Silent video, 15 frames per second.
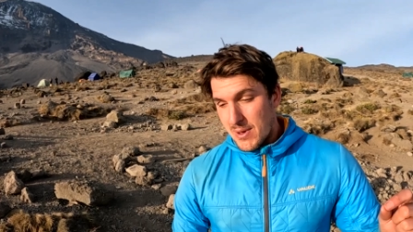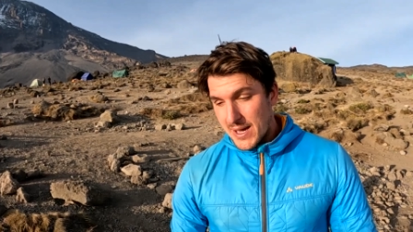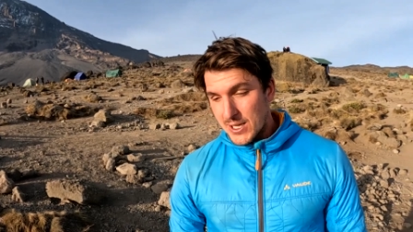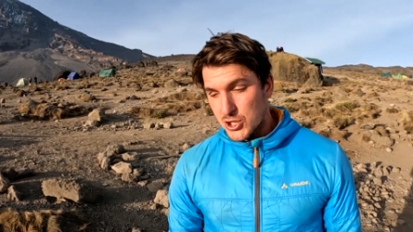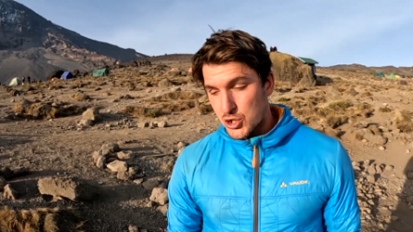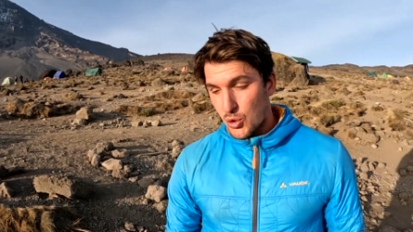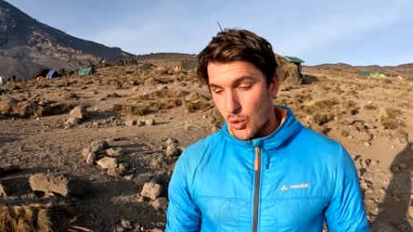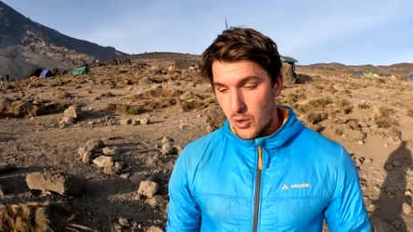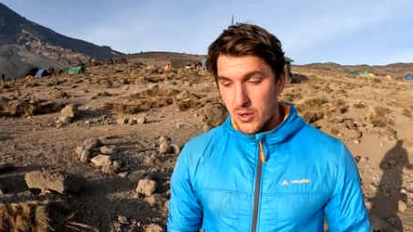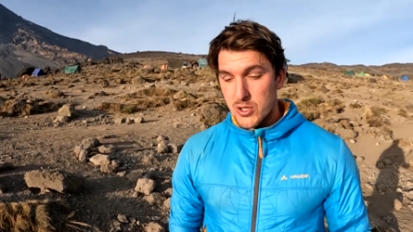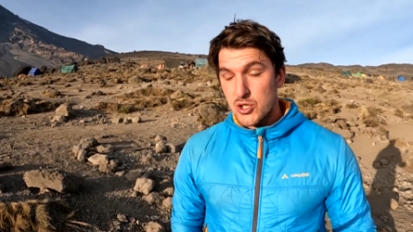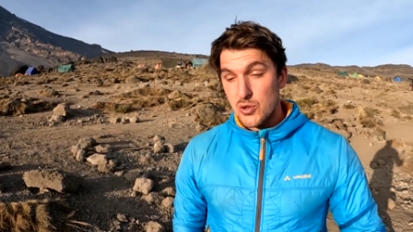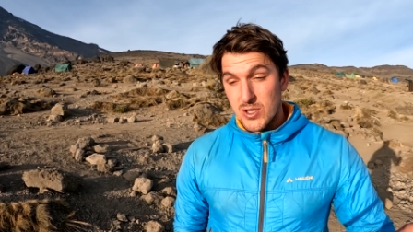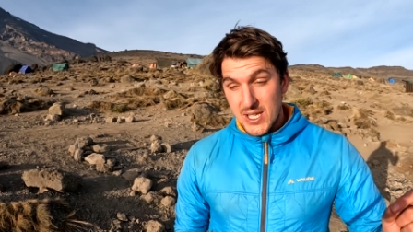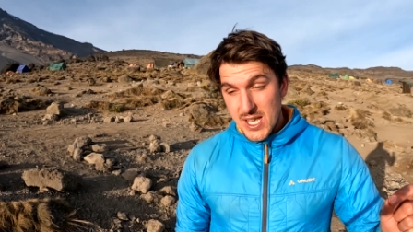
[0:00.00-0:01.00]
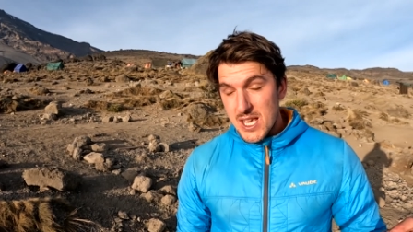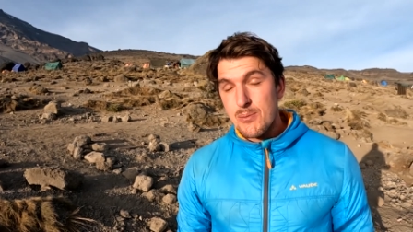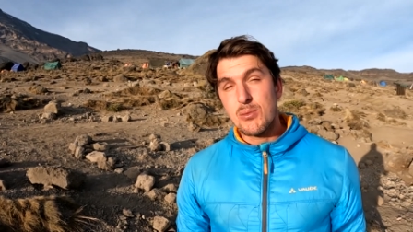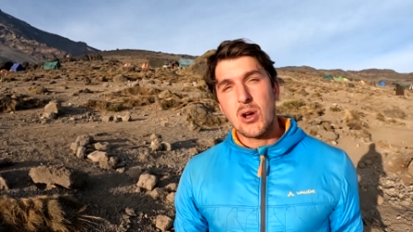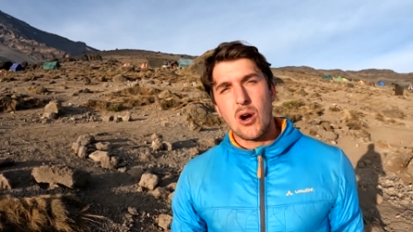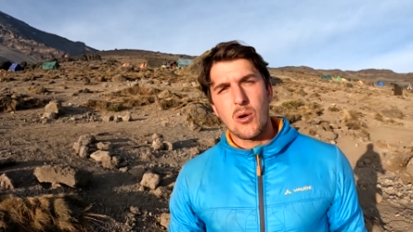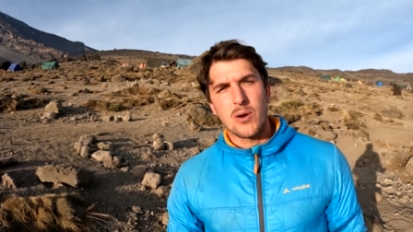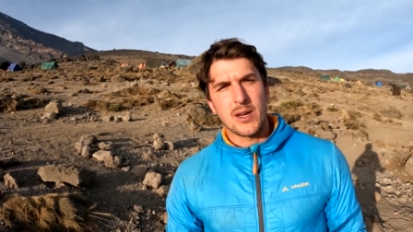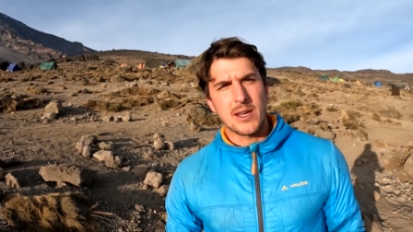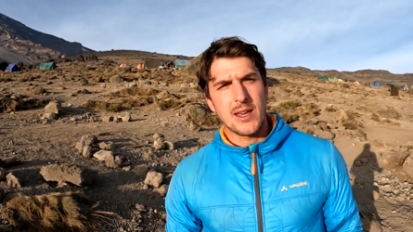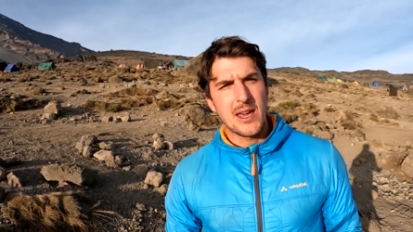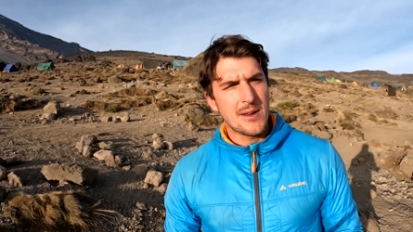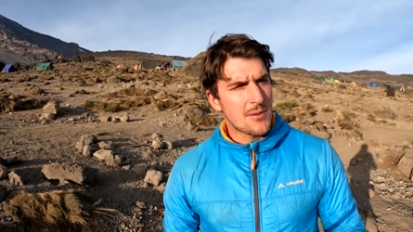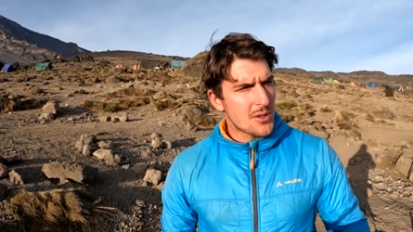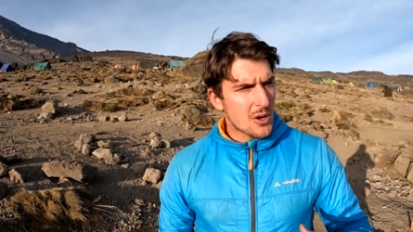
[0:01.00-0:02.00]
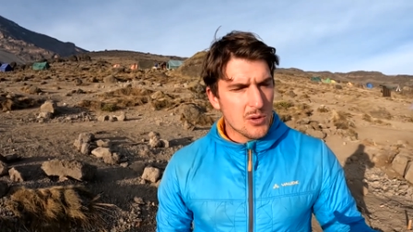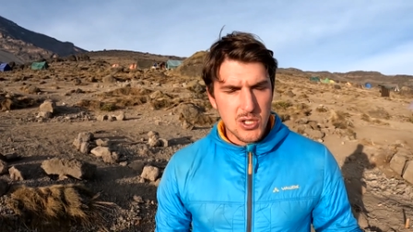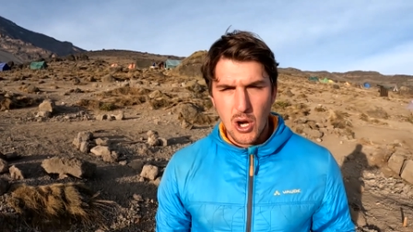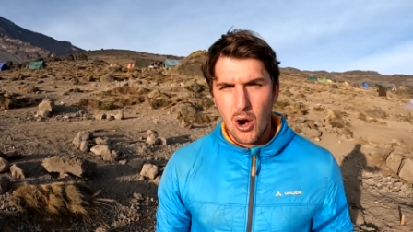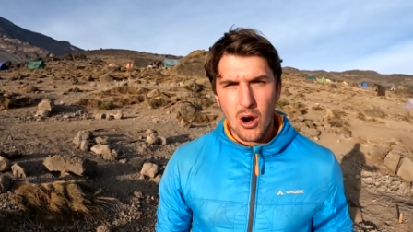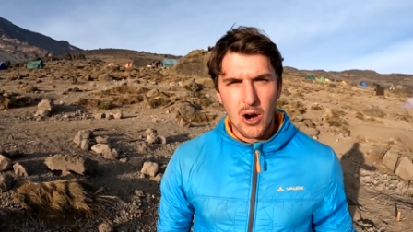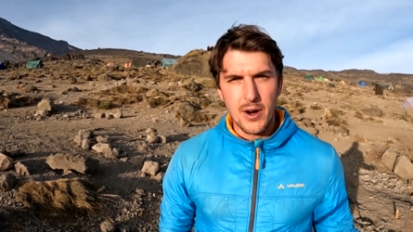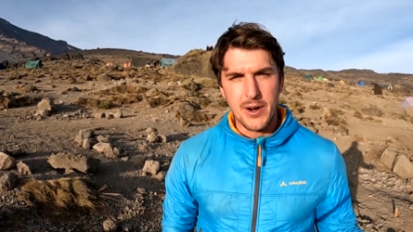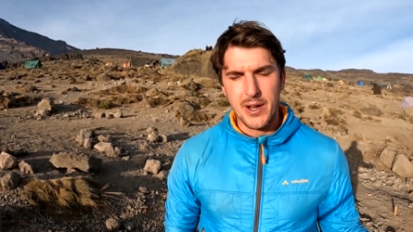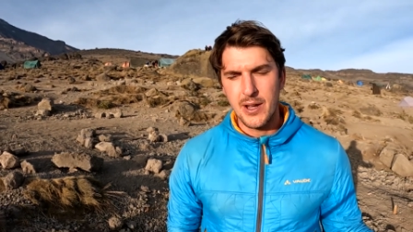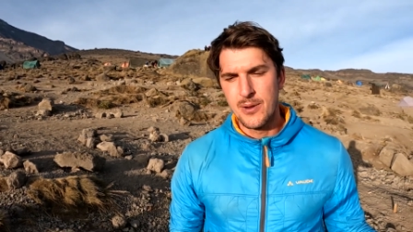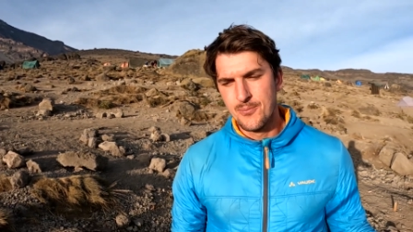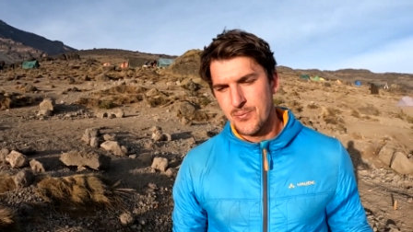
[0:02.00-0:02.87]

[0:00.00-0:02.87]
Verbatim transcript: make sure you keep going, even though it's hard,